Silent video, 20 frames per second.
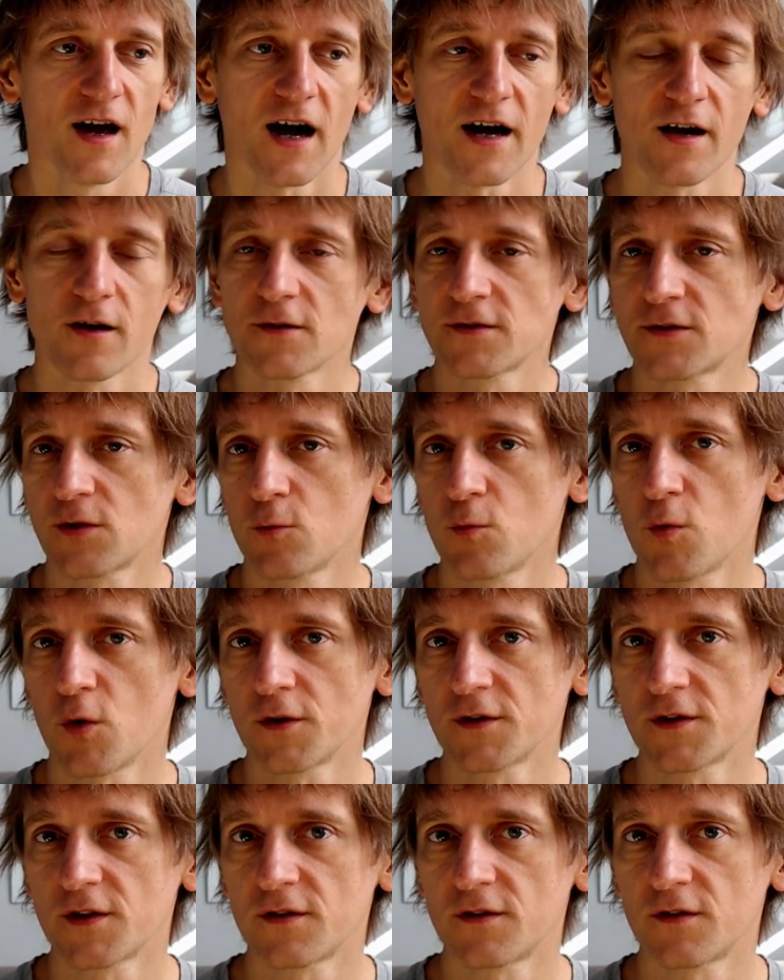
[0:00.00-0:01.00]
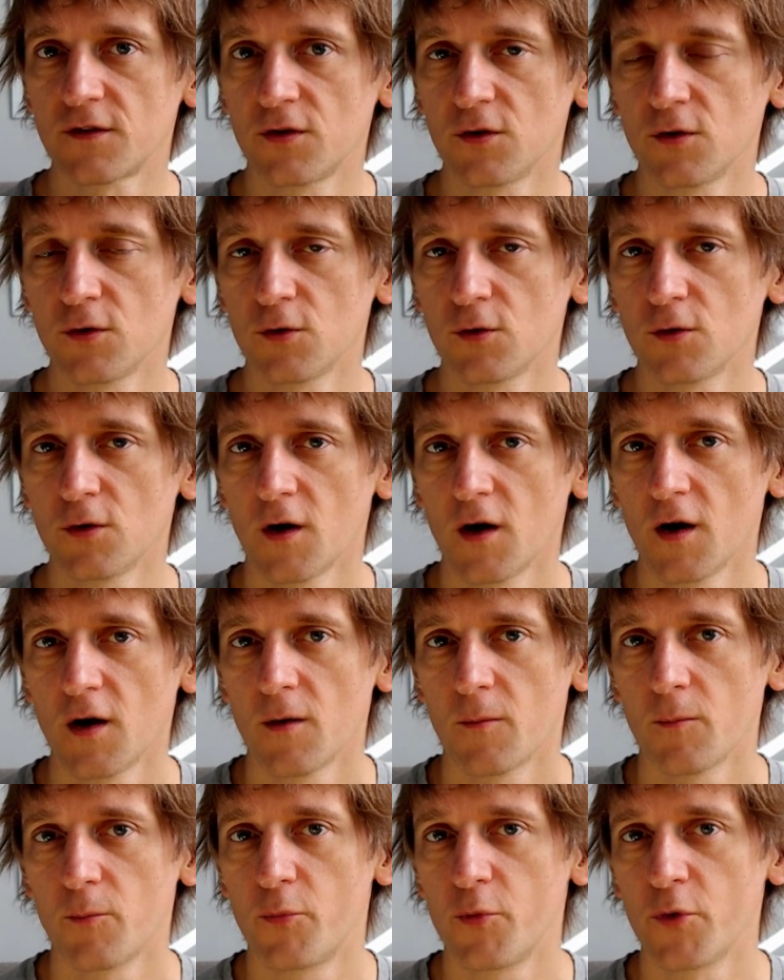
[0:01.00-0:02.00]
I also wanted to
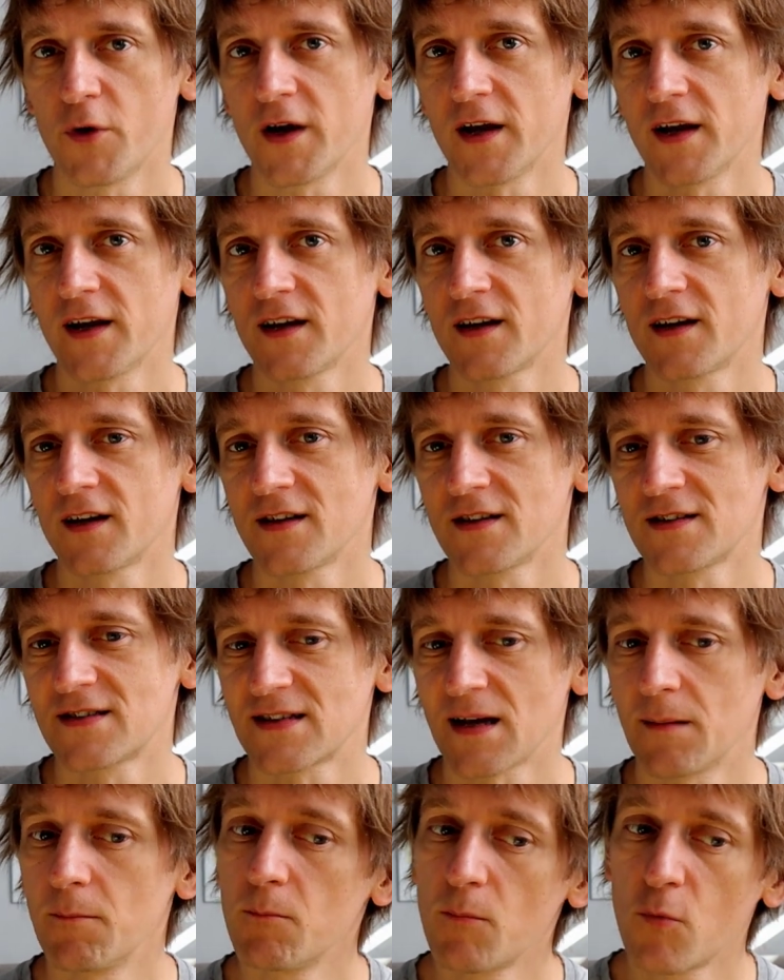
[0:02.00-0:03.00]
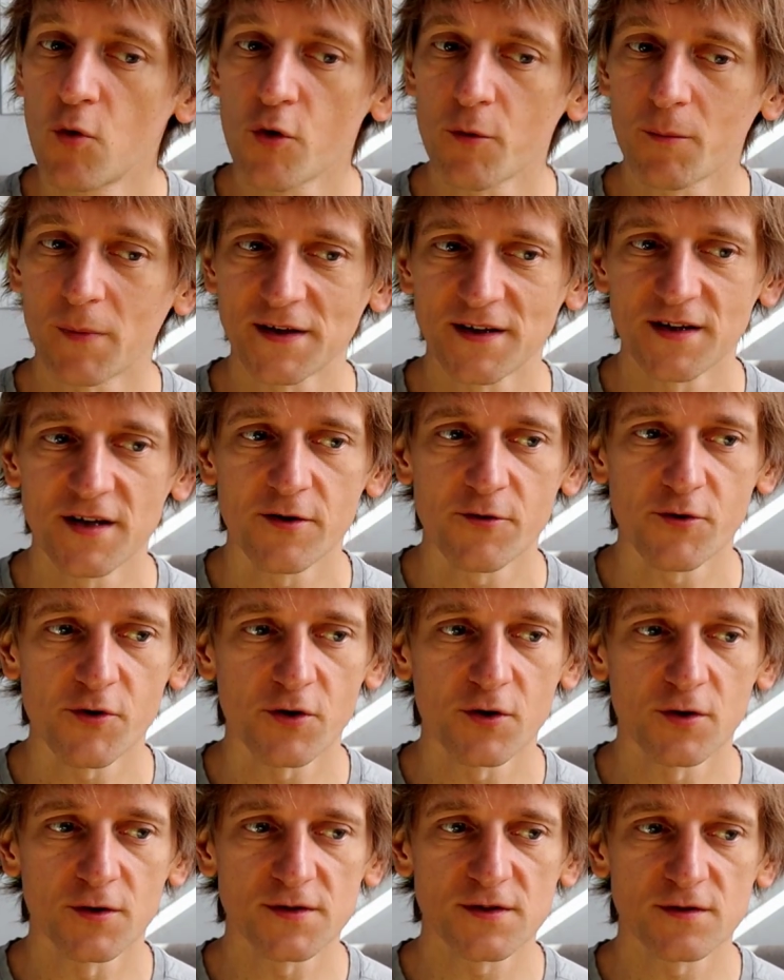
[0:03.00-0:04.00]
bring some more
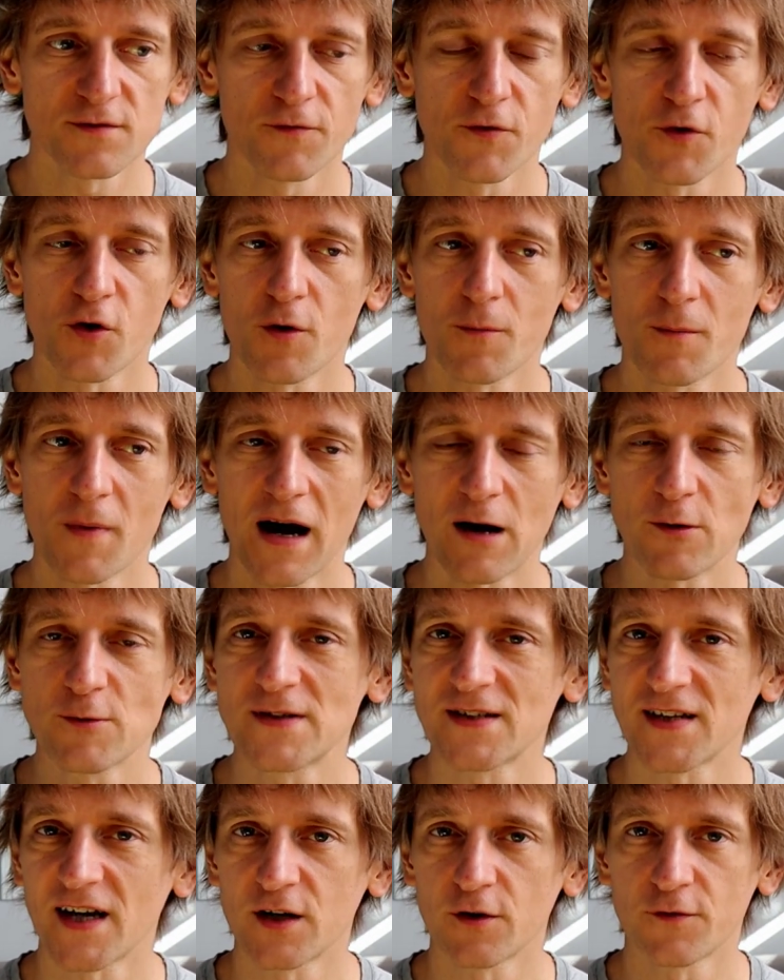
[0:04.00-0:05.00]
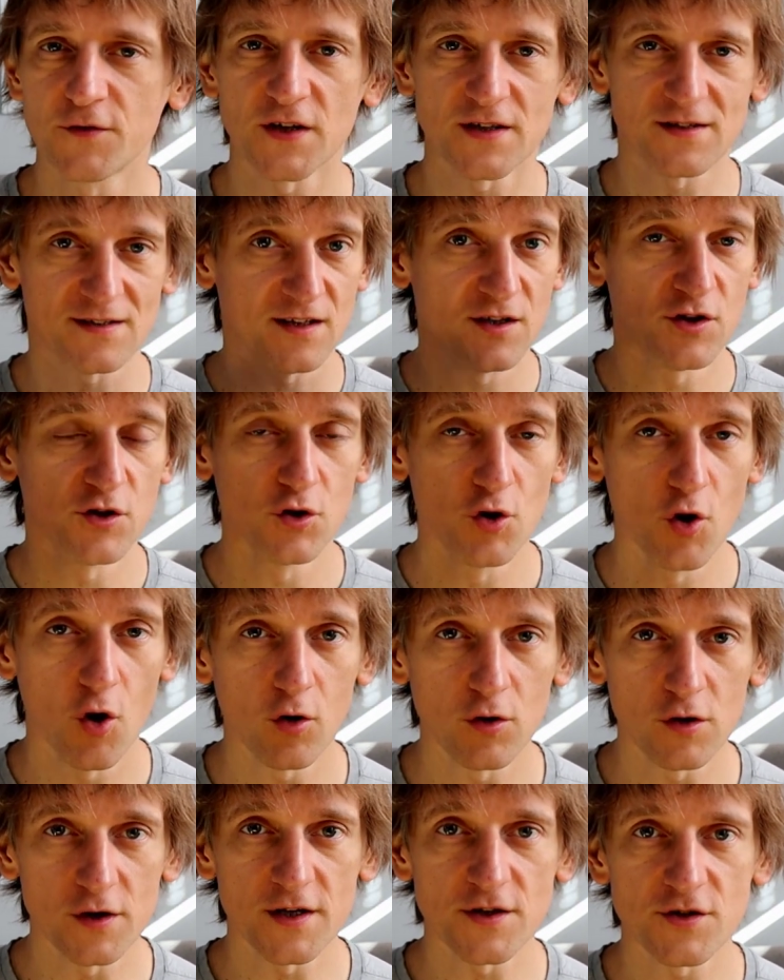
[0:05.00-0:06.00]
materials from outside of just
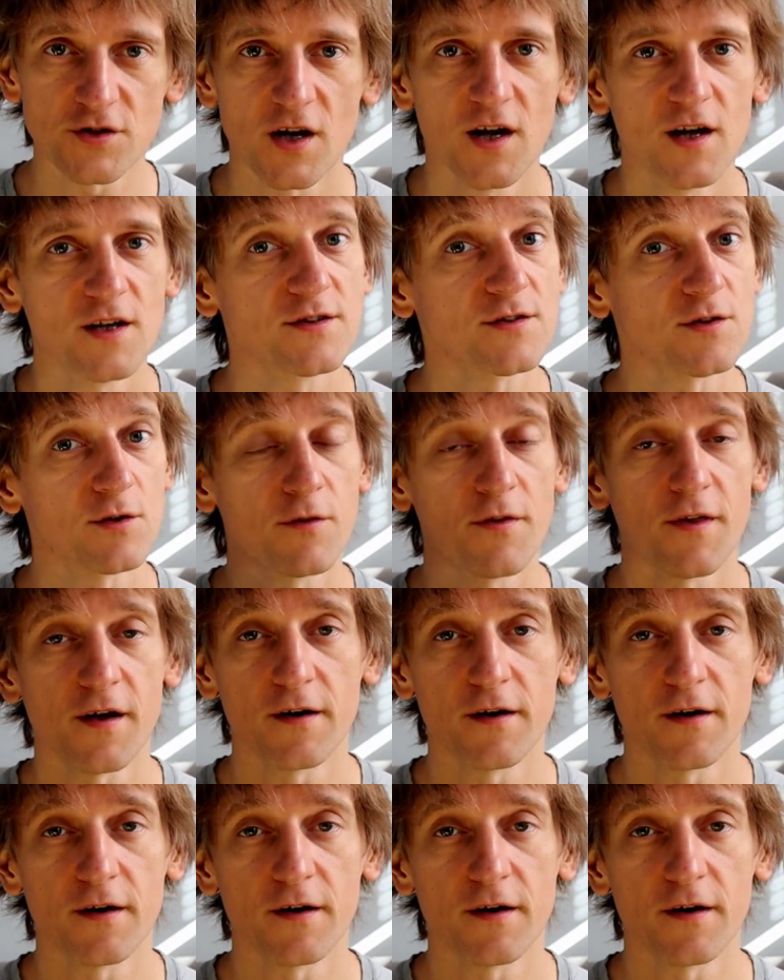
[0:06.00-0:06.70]
knowledge. So